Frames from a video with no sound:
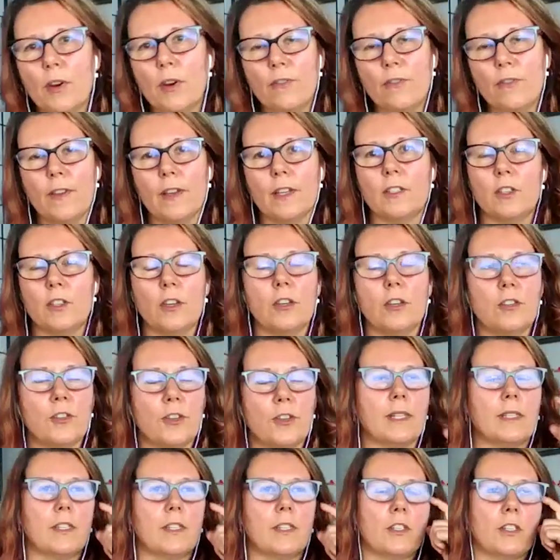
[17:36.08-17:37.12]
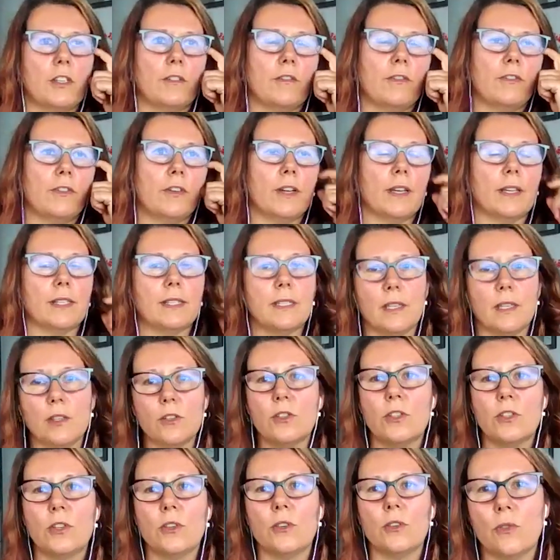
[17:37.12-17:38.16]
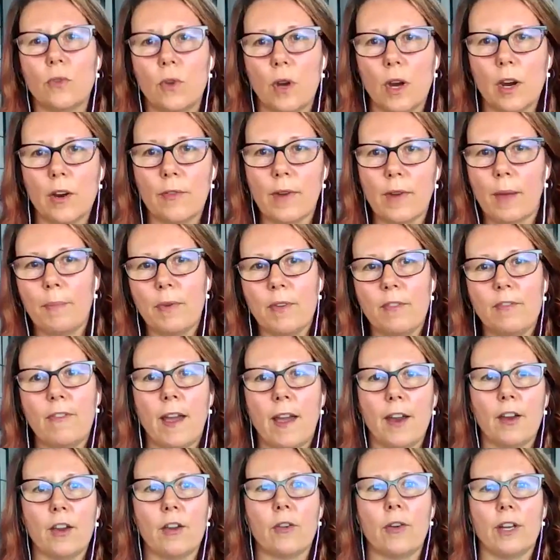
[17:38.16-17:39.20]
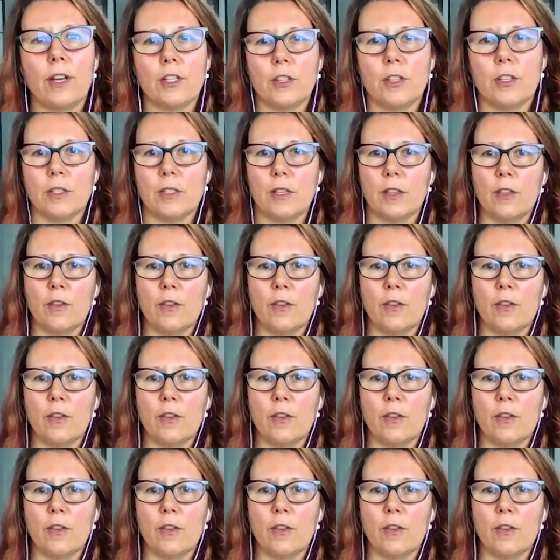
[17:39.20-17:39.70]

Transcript: yeah. a perfect transition for us into our rapid fire questions.